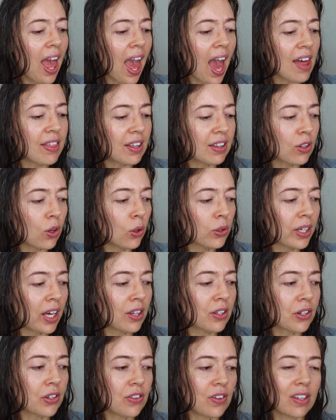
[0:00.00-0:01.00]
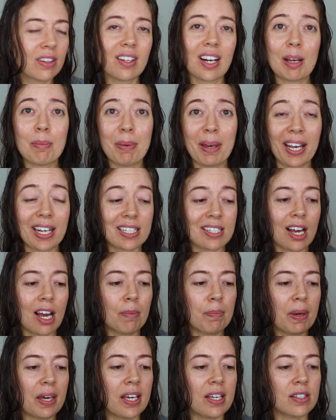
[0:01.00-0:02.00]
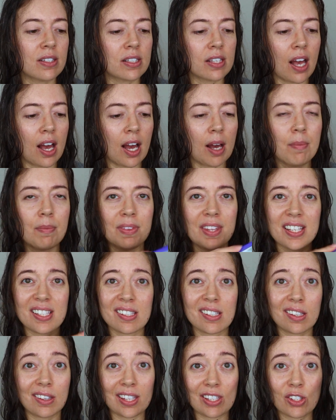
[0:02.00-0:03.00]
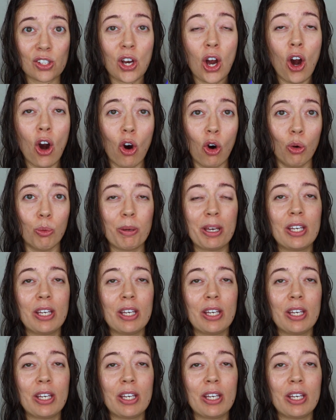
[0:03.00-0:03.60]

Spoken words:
And then the only other thing that I picked up is this comb.